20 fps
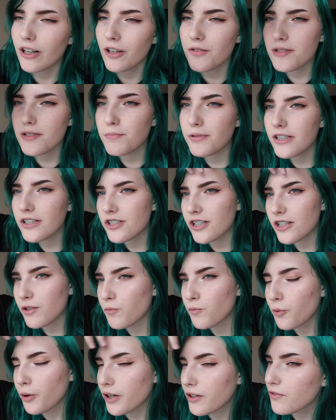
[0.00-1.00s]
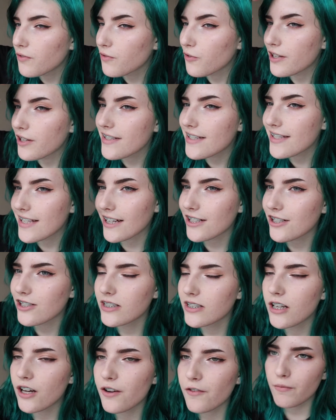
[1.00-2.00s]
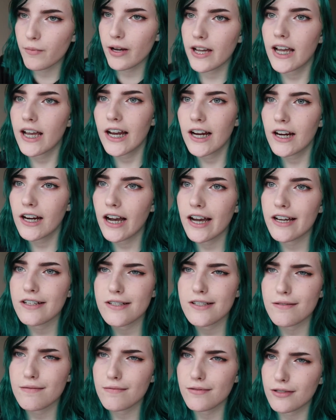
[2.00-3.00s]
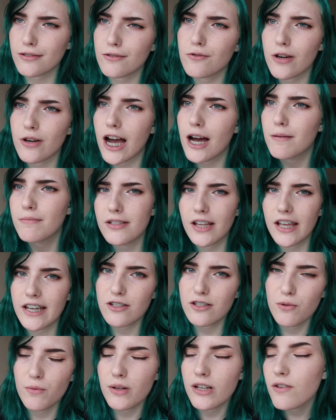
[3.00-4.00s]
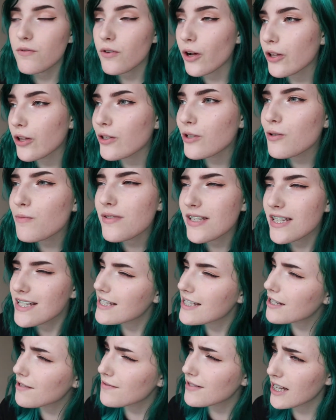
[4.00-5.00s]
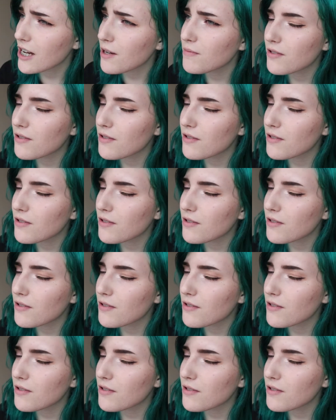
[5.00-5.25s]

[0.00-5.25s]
I was bleaching one front section of my hair, I just grabbed like 20 volume sensitive scalp